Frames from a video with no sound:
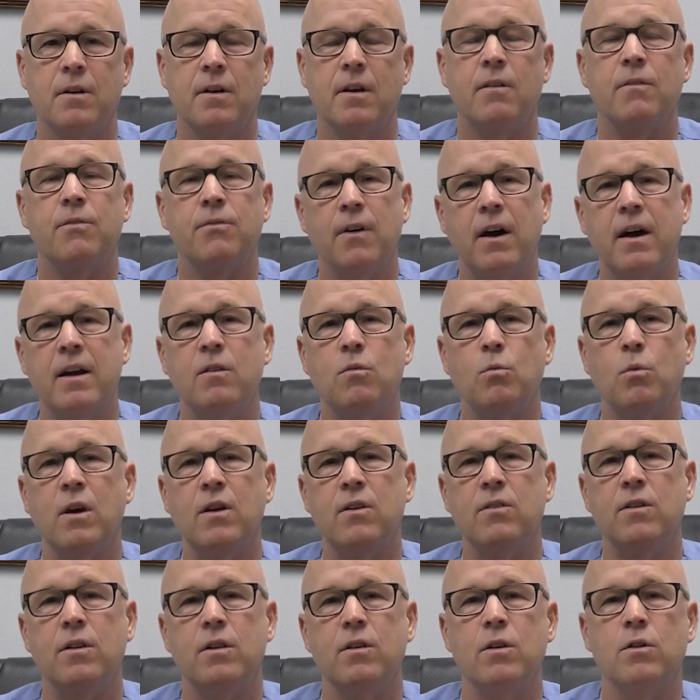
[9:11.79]
and find
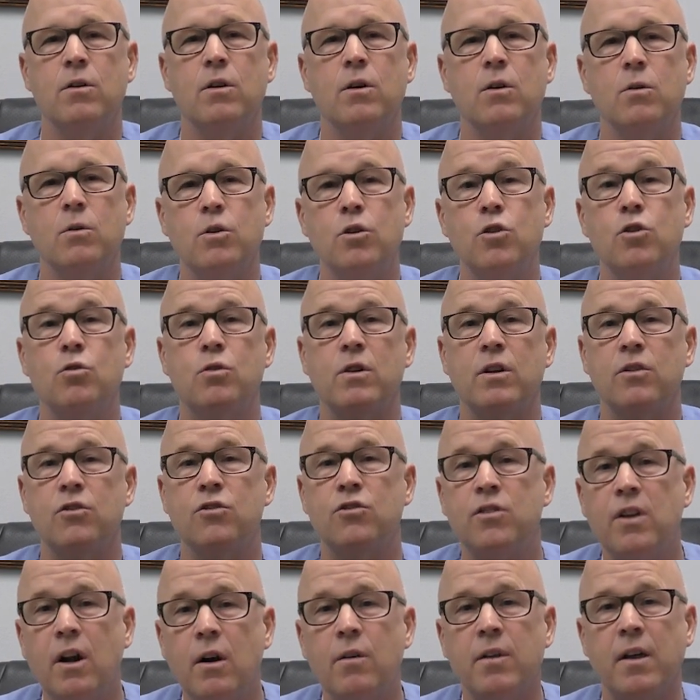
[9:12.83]
ways that you you can
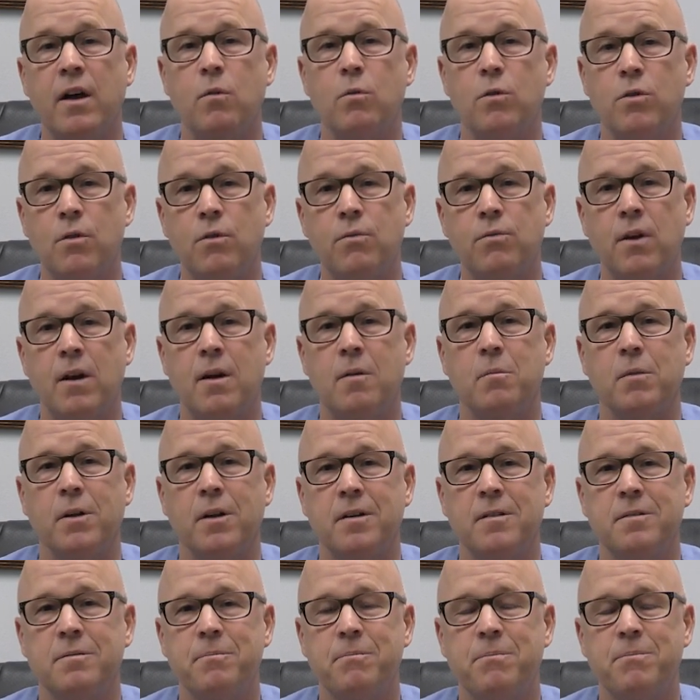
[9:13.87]
share that with your family.